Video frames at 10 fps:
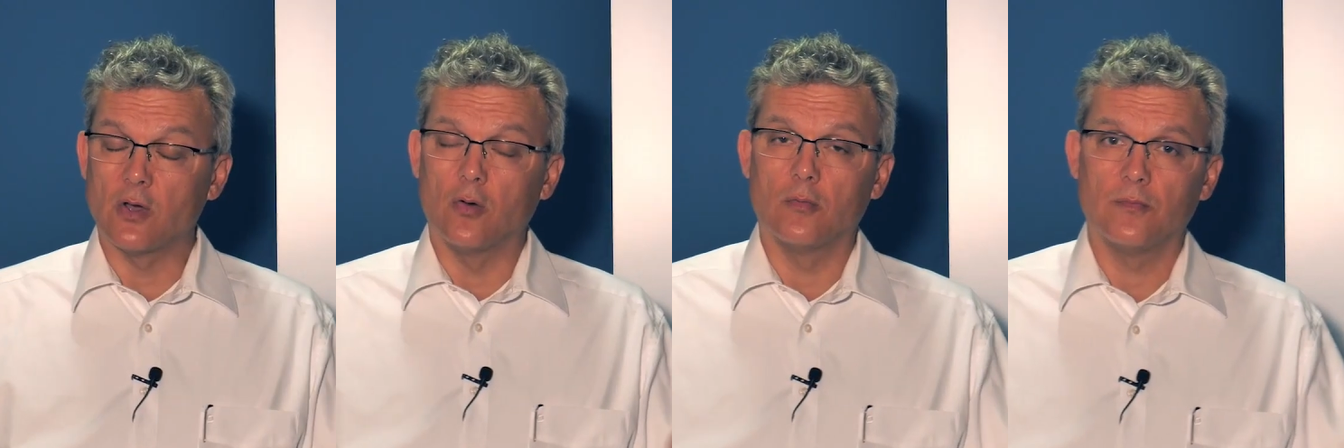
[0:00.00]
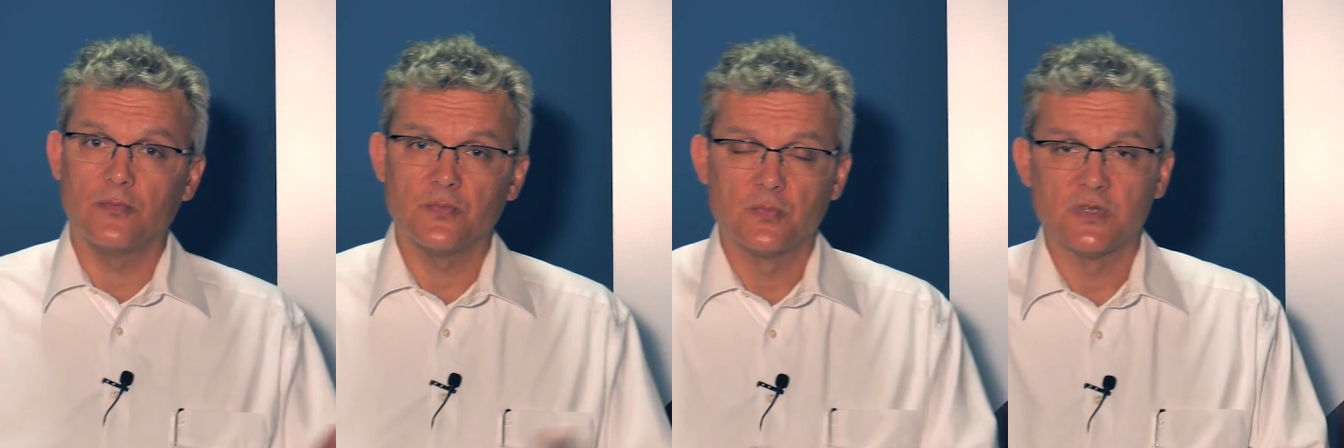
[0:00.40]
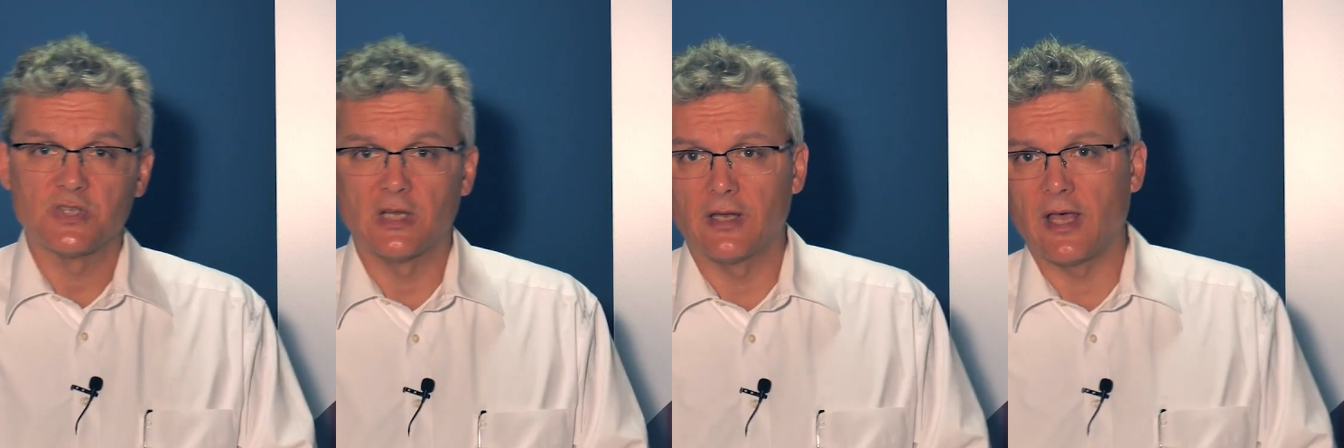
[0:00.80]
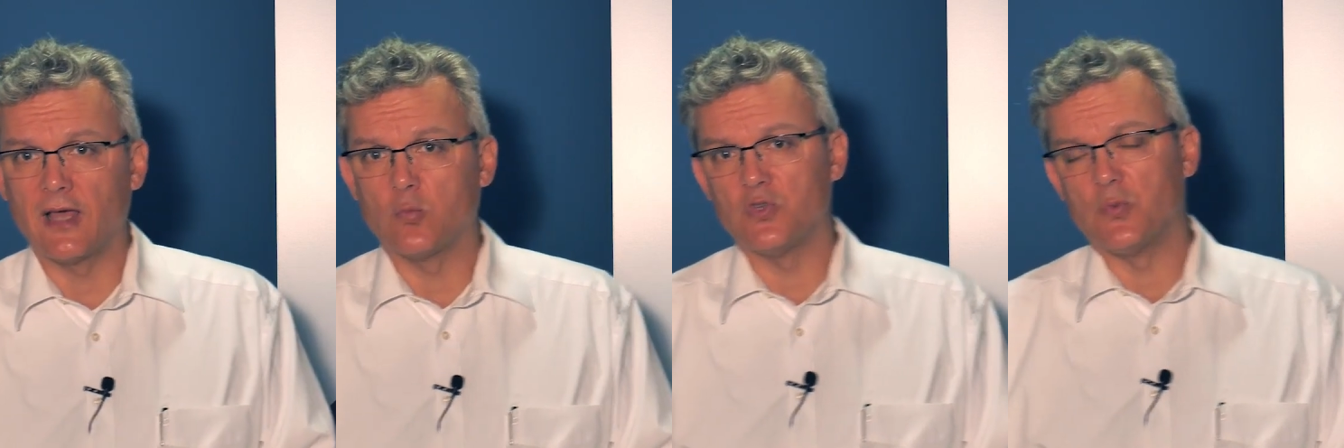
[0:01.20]
So
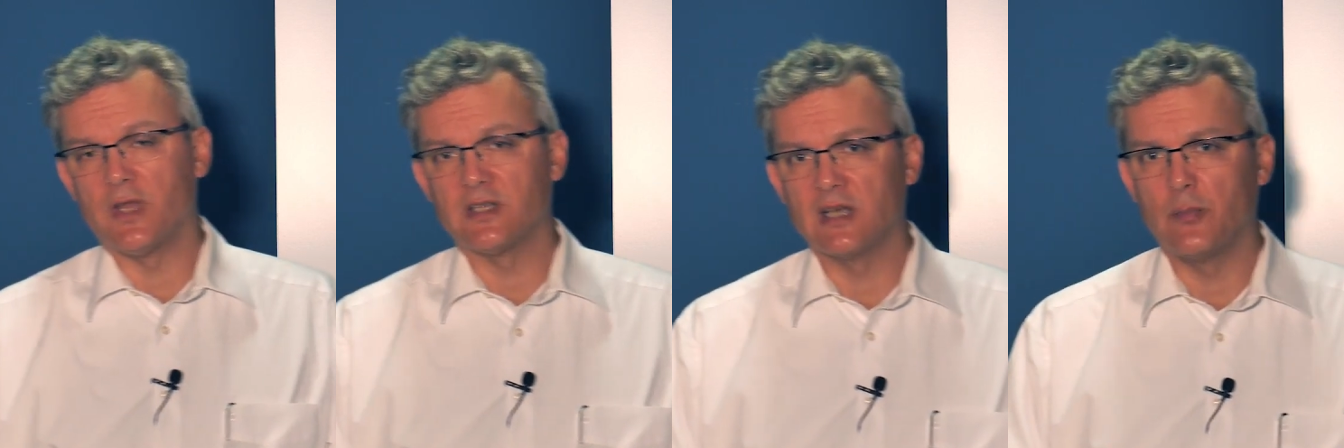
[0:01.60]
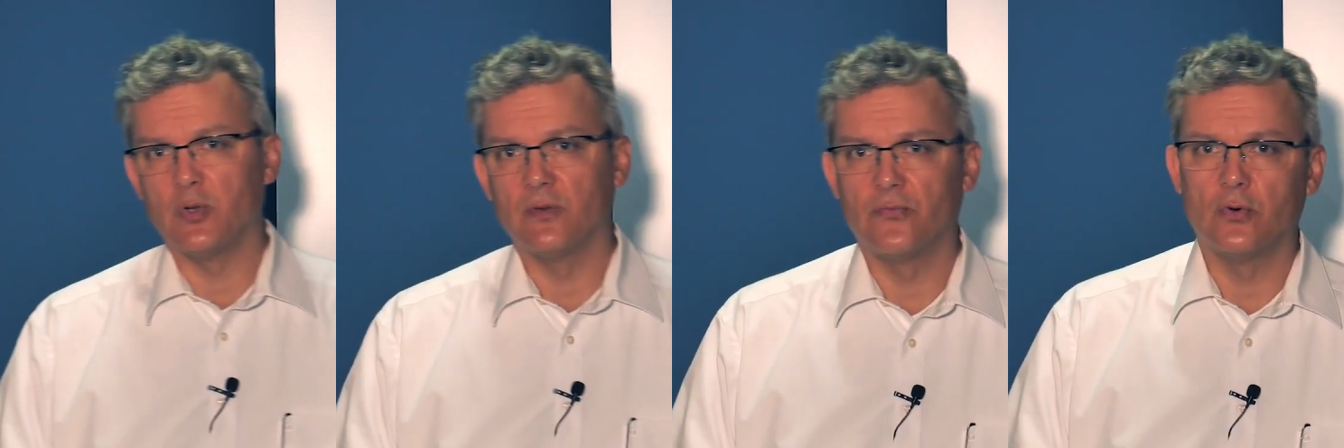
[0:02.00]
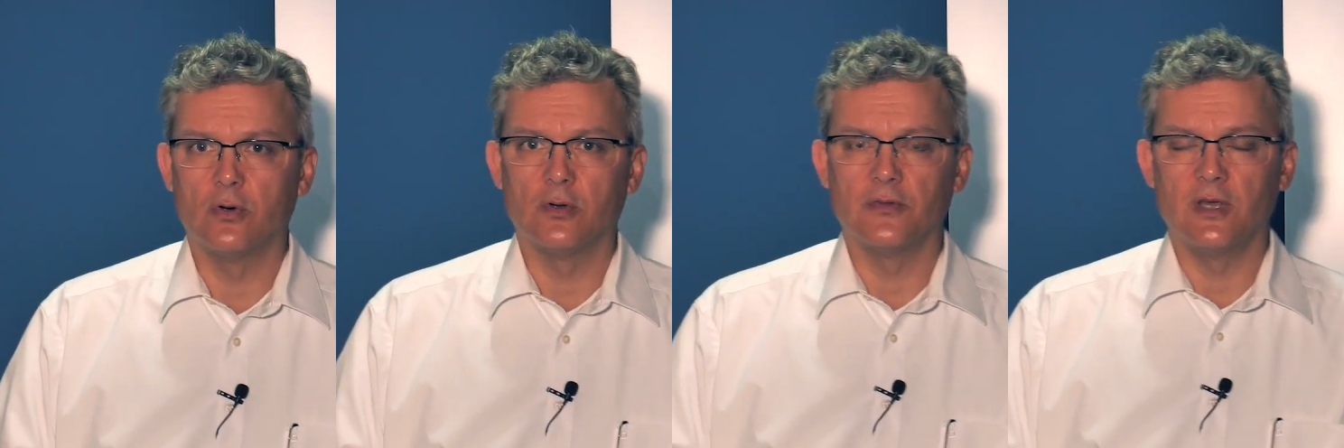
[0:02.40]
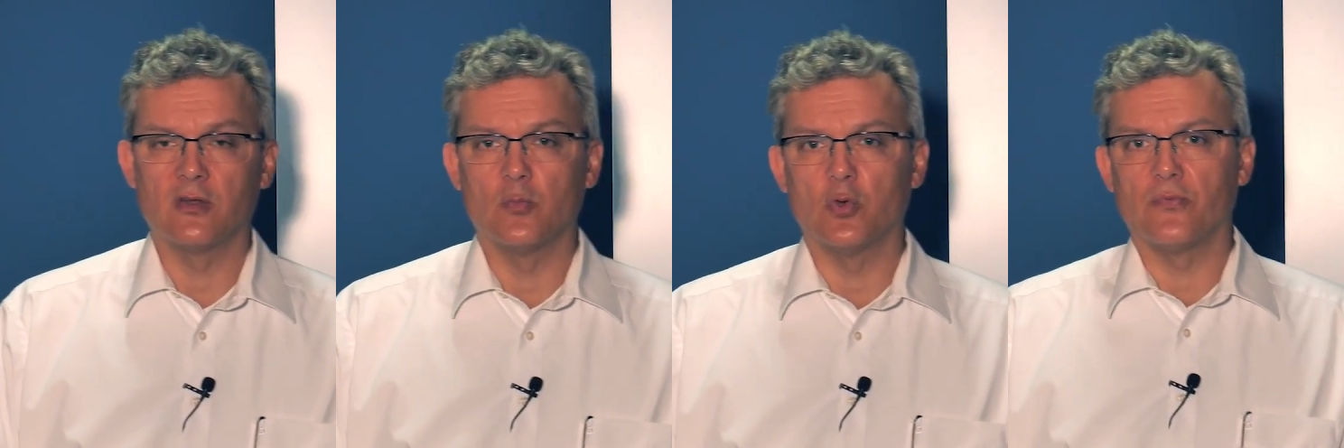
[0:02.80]
cylinder head was one example for
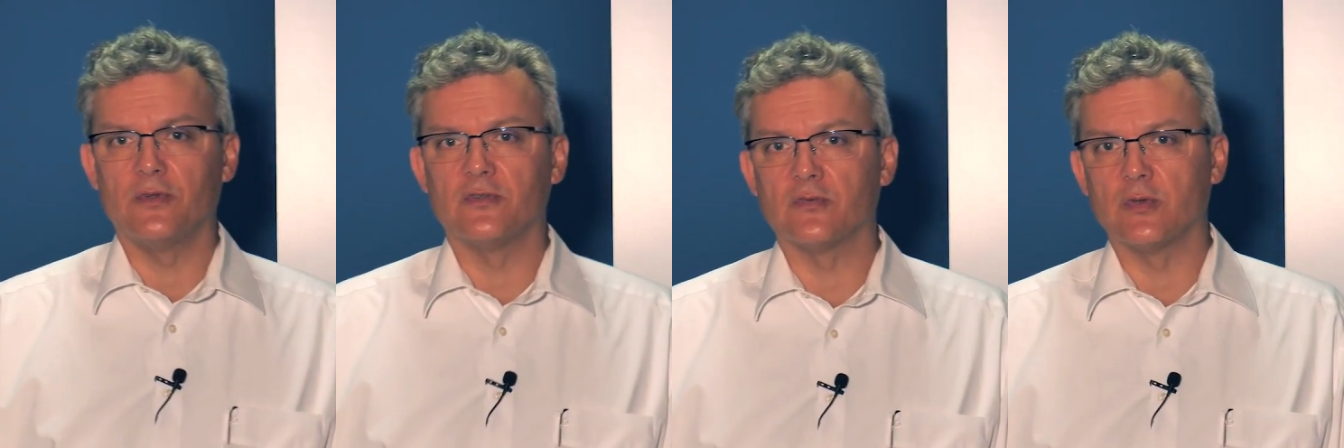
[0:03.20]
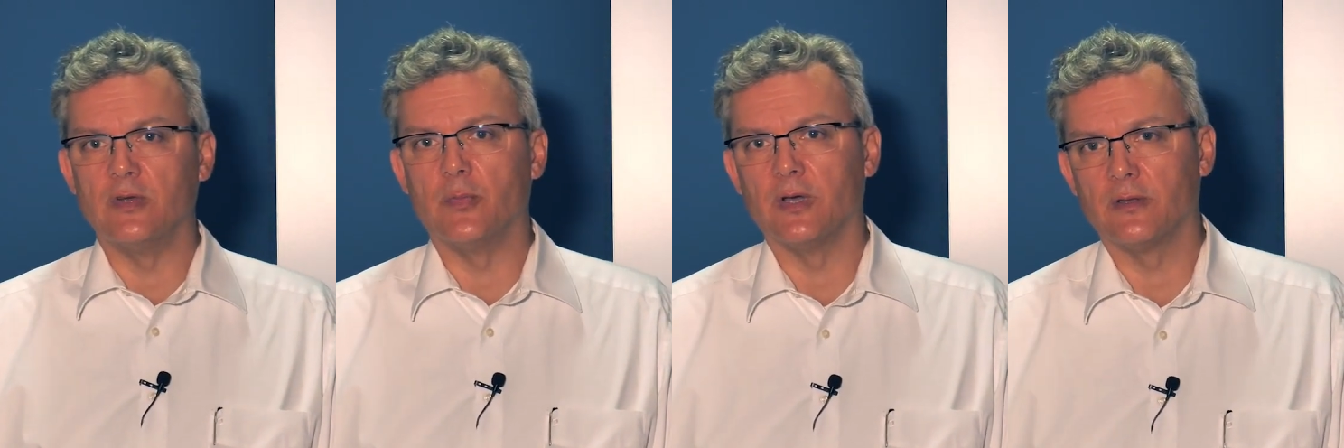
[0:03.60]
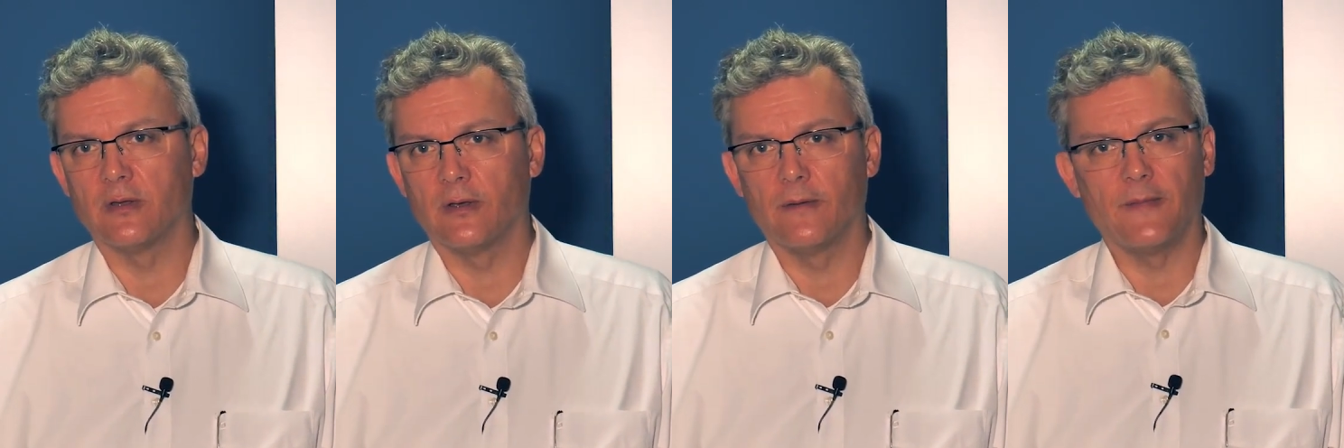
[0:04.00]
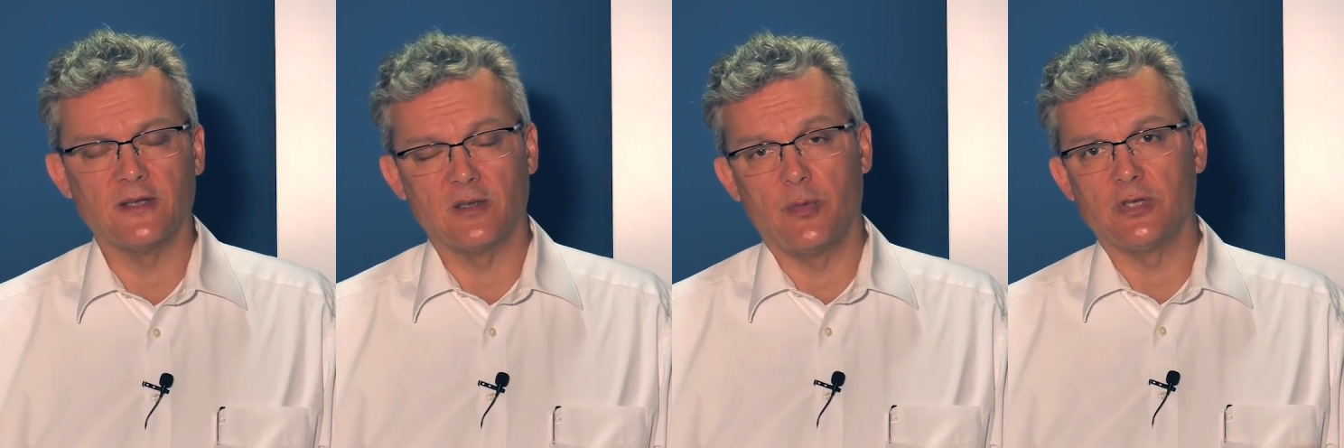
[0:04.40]
the automotive industry, but
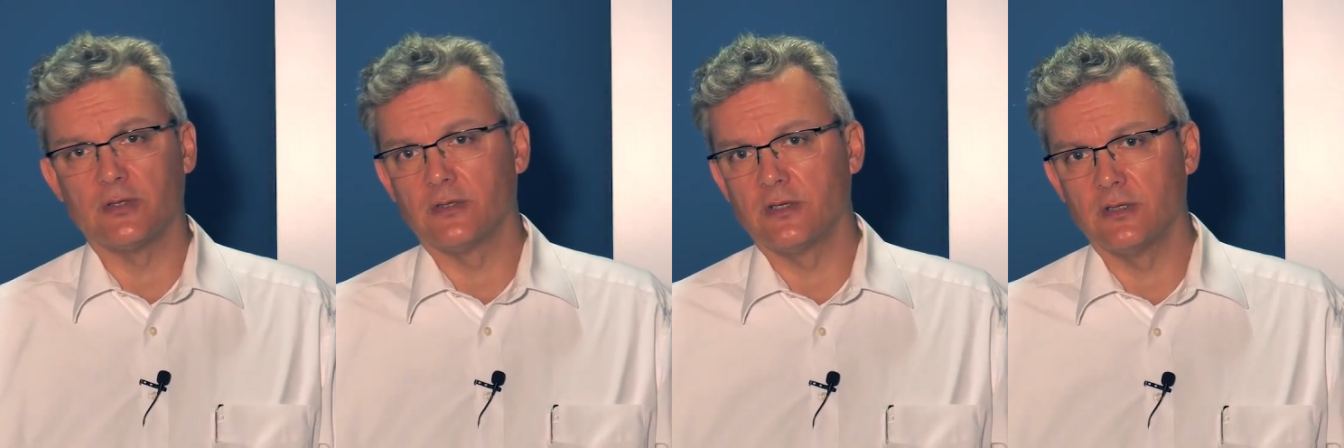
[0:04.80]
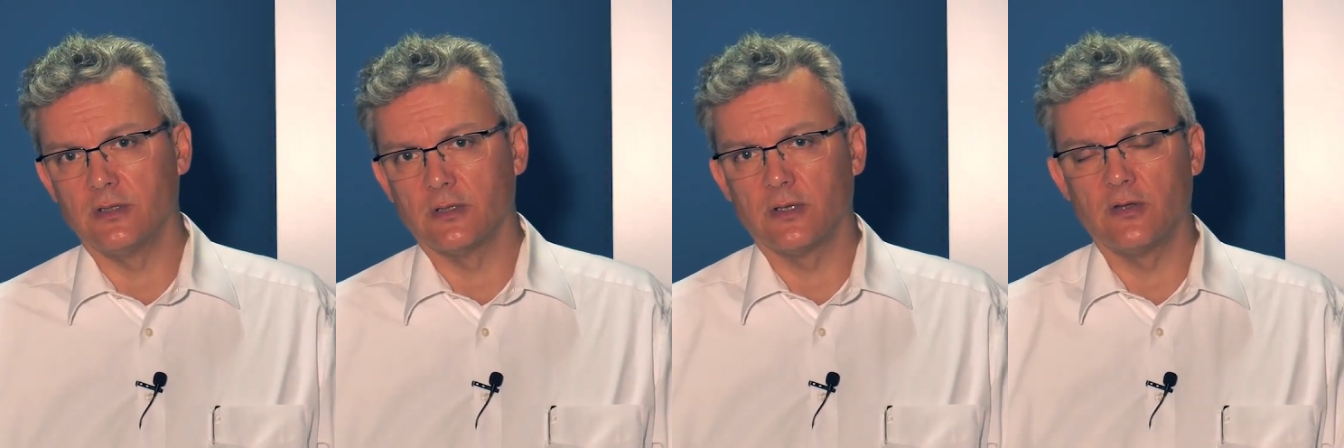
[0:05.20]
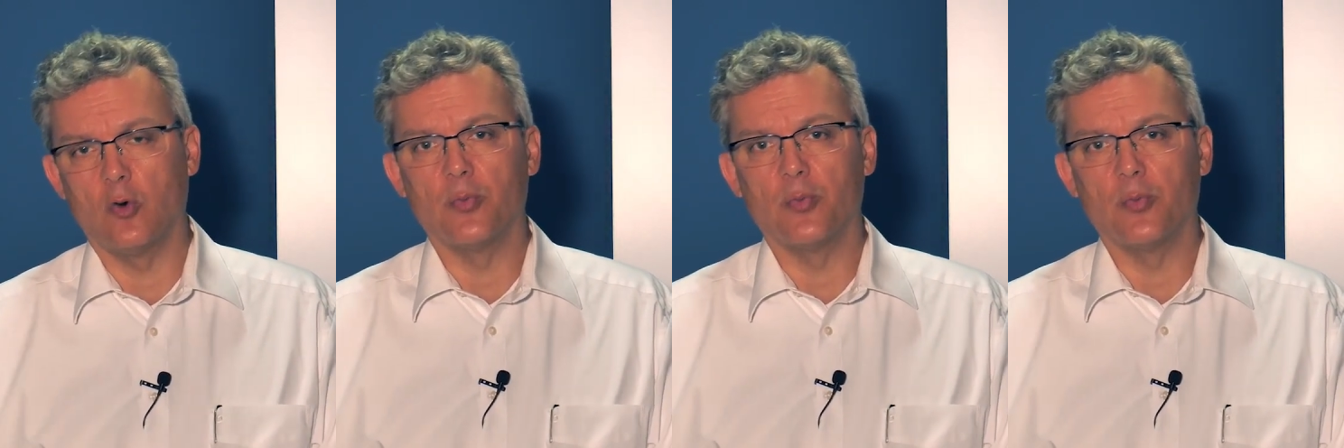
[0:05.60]
um, as I mentioned in the, in